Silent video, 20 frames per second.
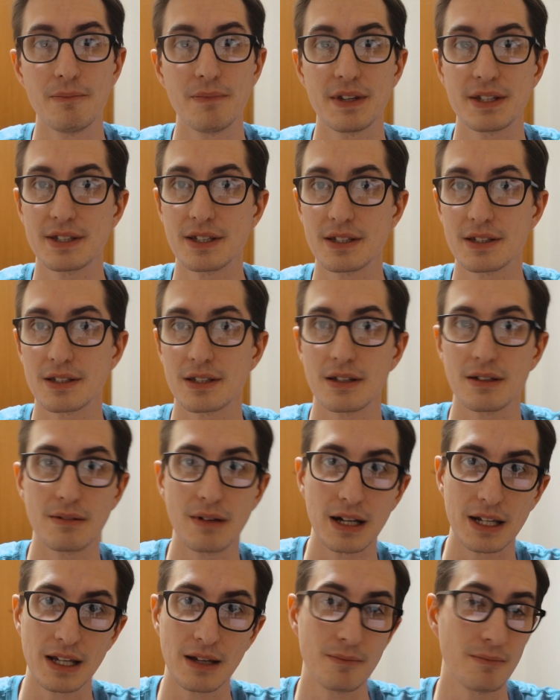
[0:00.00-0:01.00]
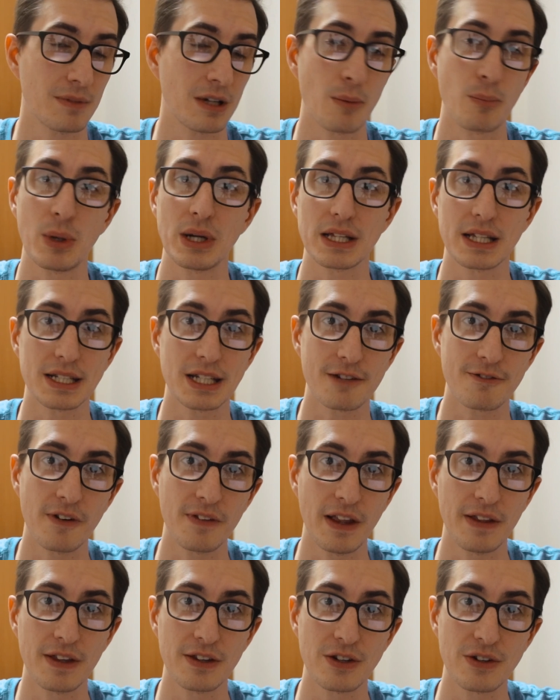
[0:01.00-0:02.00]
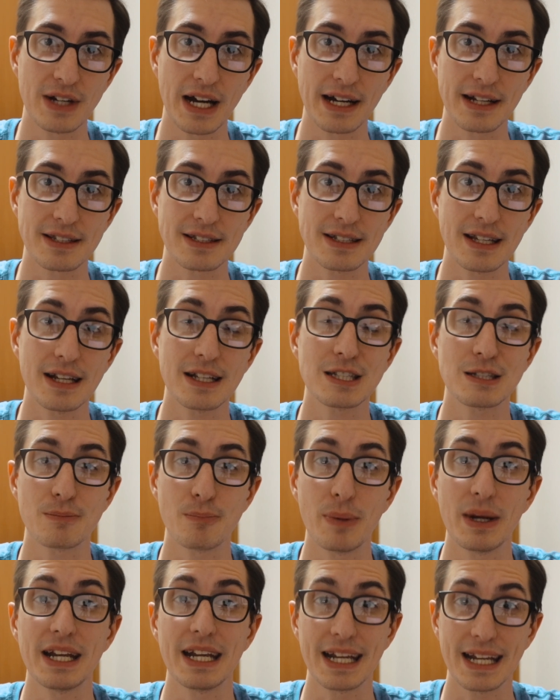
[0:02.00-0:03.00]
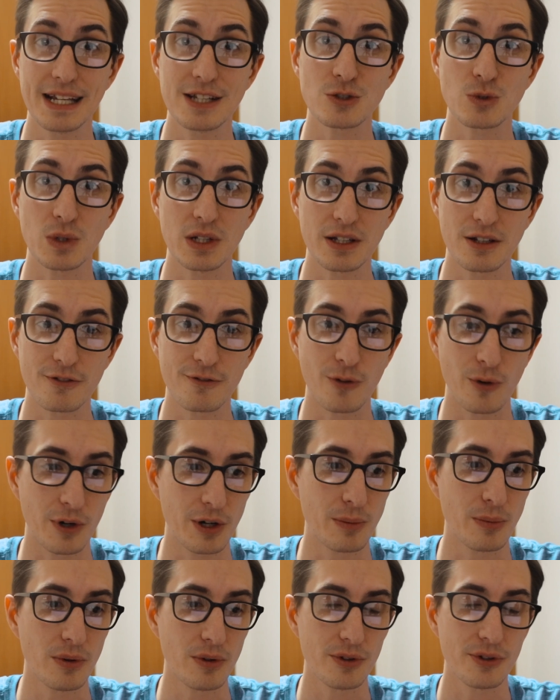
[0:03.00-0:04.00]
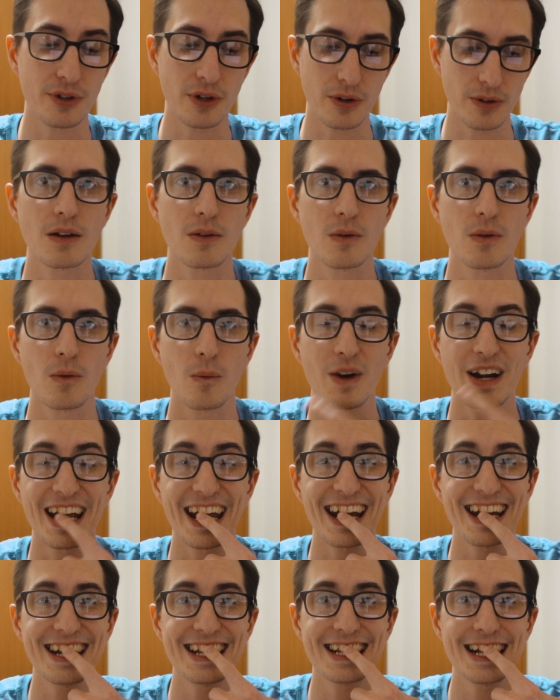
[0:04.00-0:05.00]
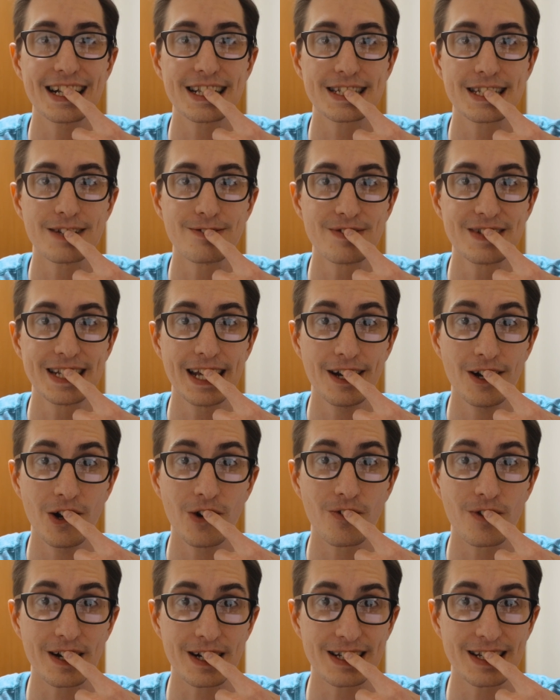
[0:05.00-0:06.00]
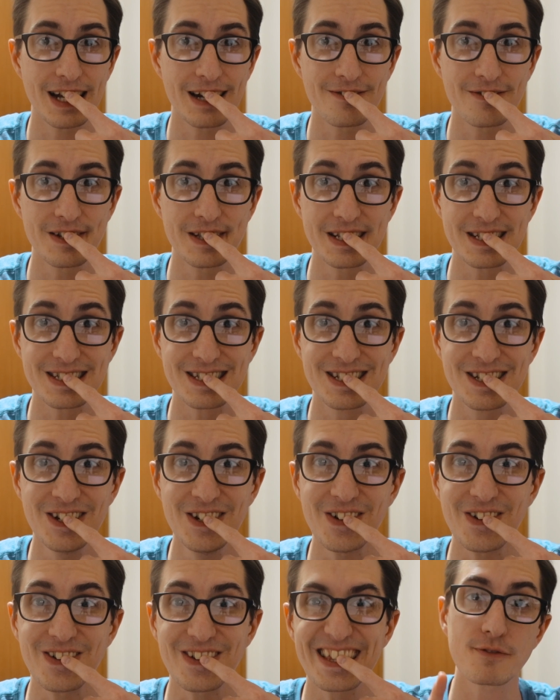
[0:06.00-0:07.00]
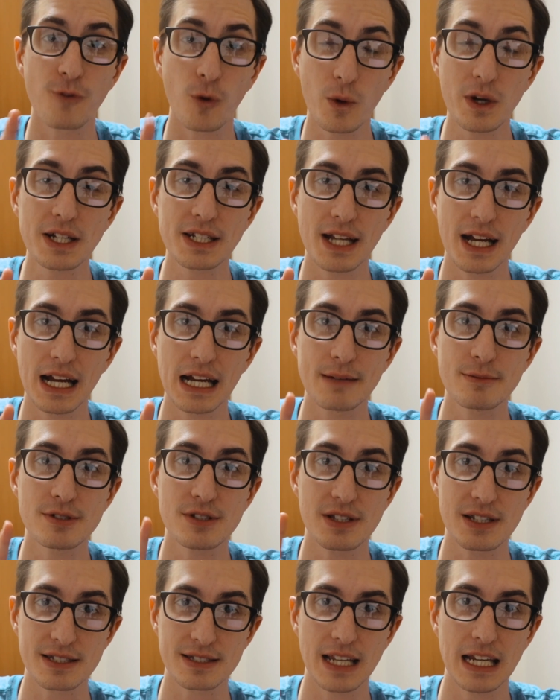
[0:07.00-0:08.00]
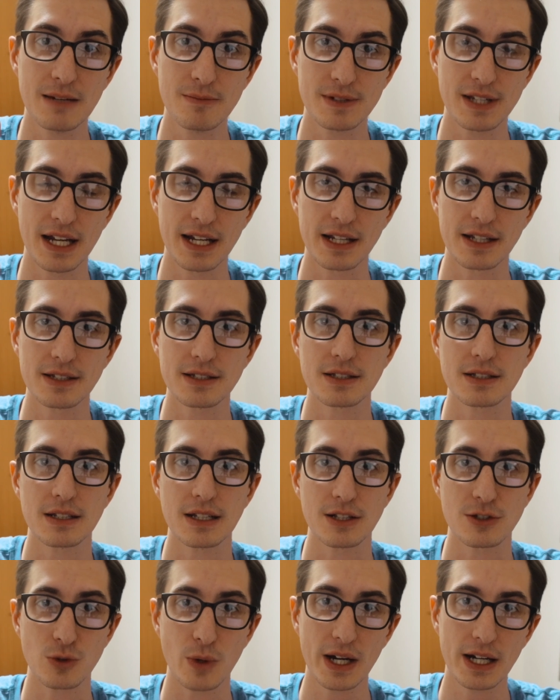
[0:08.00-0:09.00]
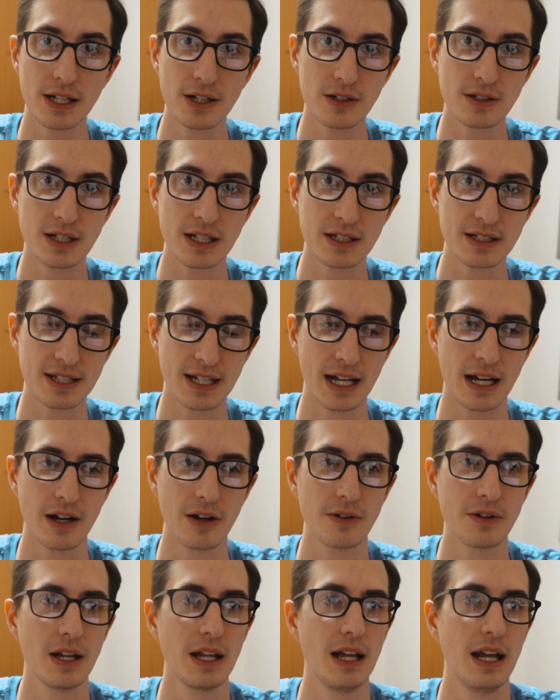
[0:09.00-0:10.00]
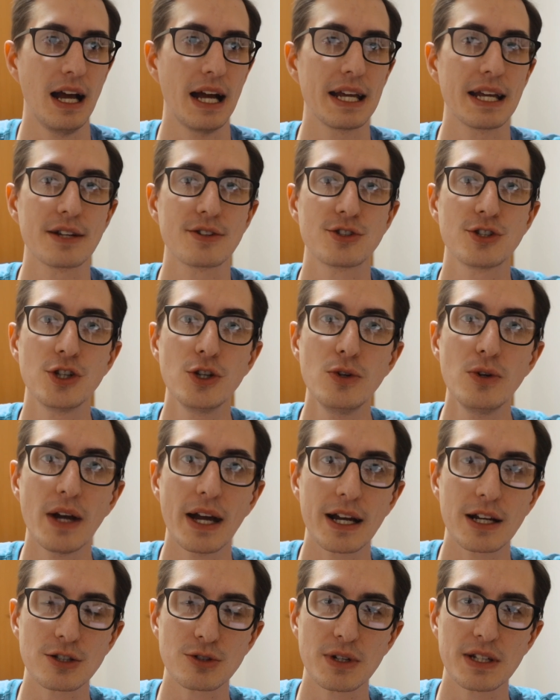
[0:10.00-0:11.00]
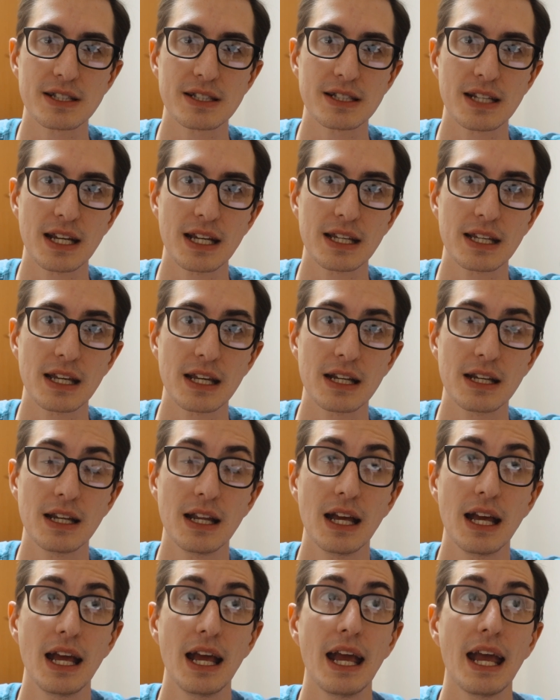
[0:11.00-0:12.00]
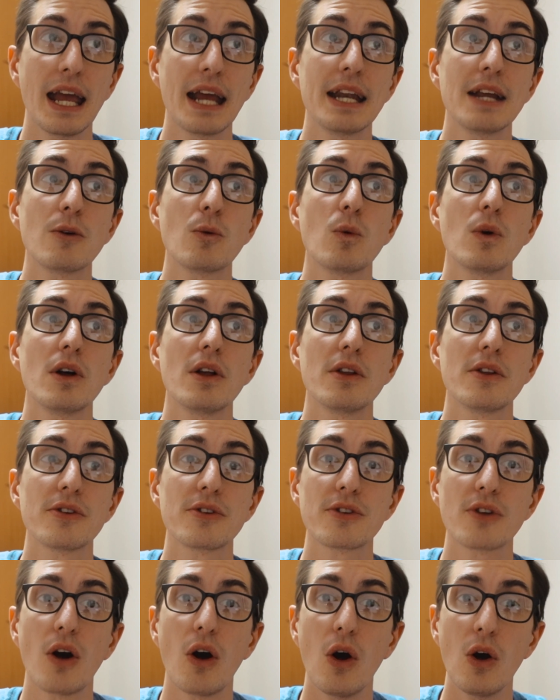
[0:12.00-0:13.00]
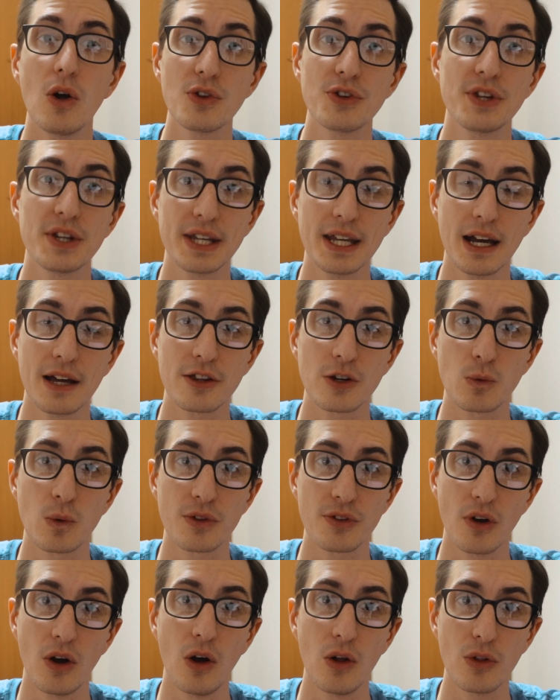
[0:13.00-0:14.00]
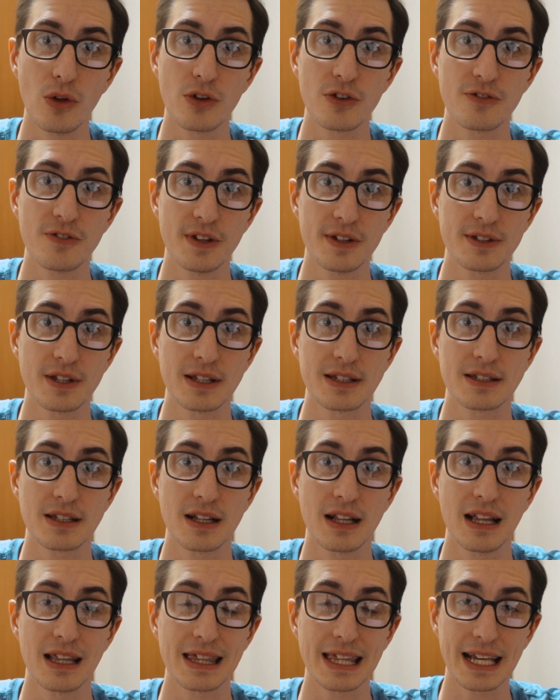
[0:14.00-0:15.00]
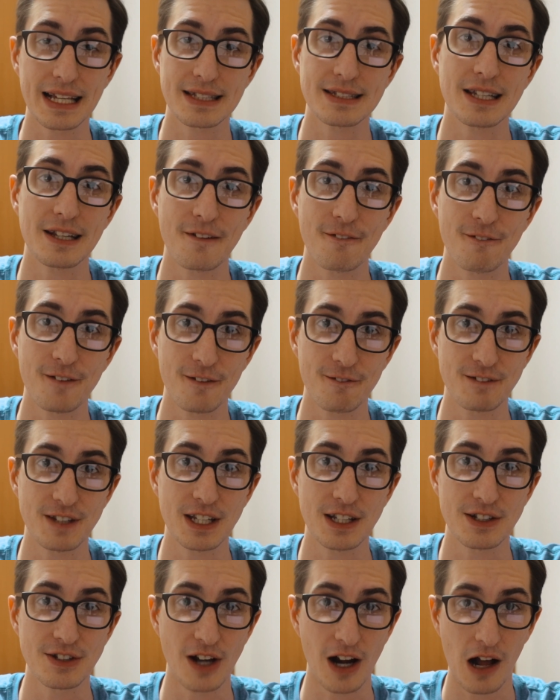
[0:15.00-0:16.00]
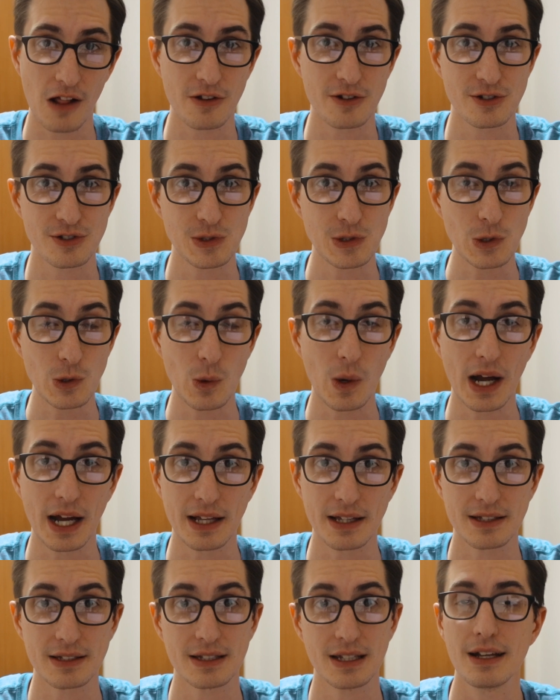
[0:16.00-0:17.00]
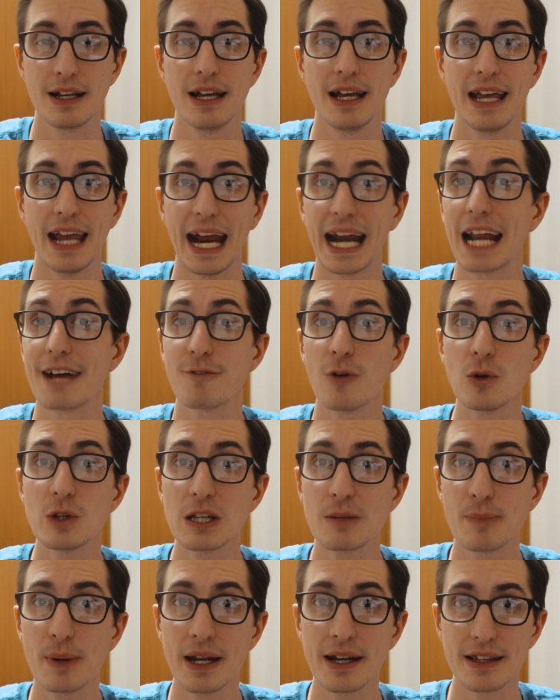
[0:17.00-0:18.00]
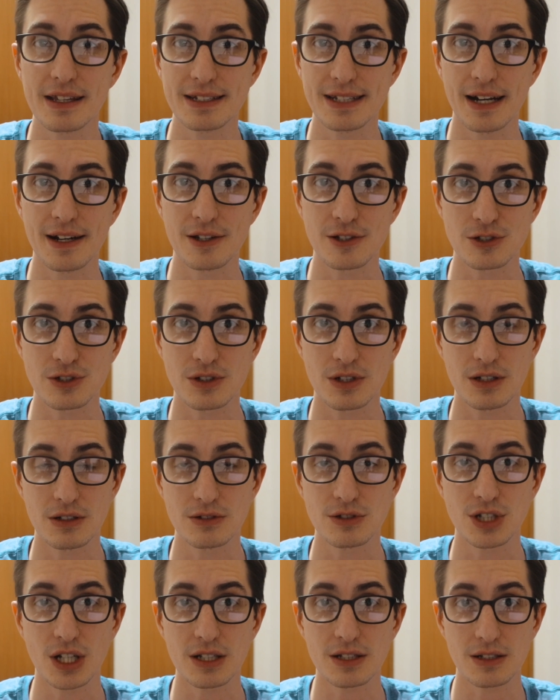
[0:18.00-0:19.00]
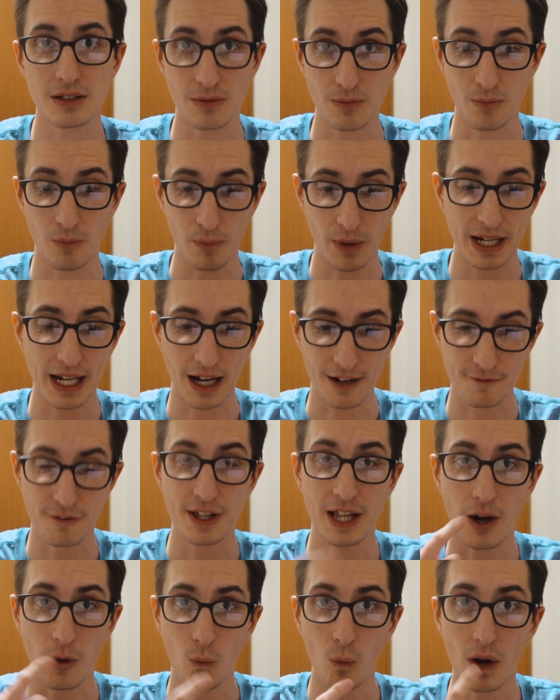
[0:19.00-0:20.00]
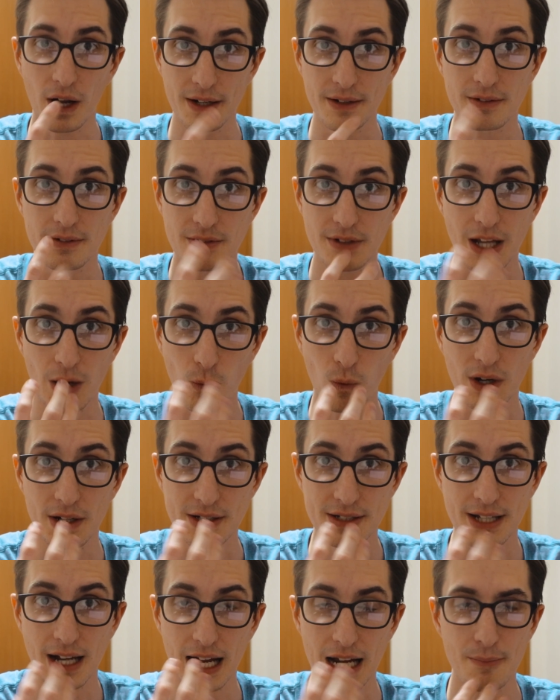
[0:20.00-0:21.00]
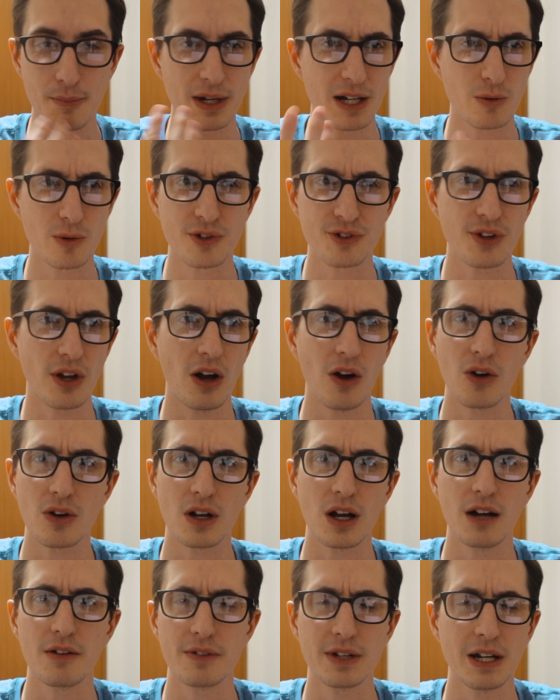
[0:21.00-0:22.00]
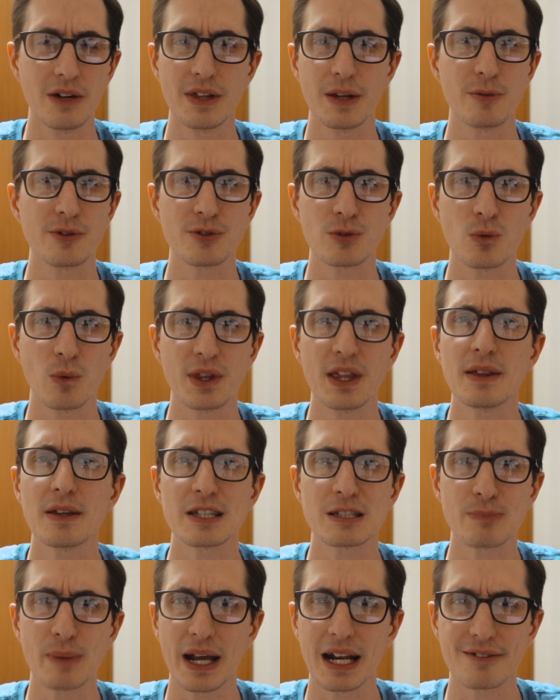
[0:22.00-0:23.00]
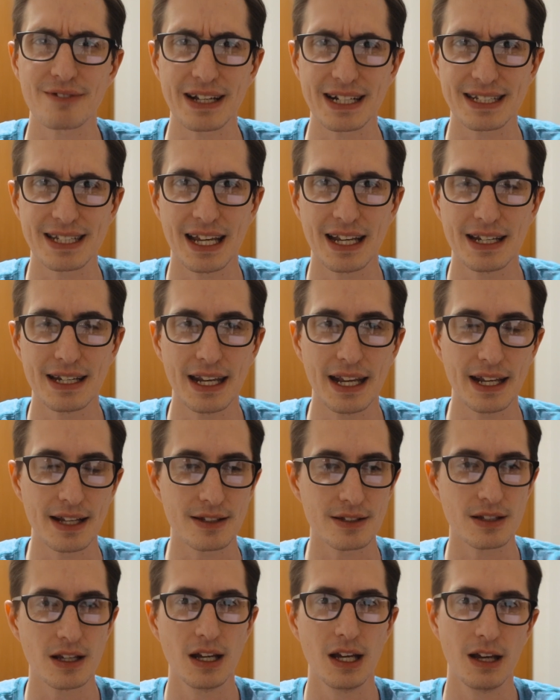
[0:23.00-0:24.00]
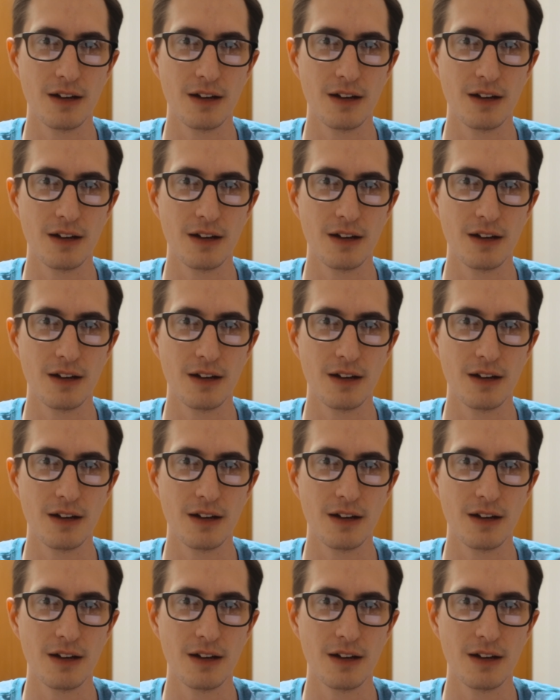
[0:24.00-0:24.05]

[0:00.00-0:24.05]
this is, again, completely different than the United States, but it is really affordable. So when I had to get some dental work done for this tooth, 4 times to the same dentist, it's right here in town, I had 2 x-rays taken, and it was all together with all those visits, less than $50 US. And I've only been to the dentist just, again, for that one time, but it was all, you know, that was within the span of like 10 days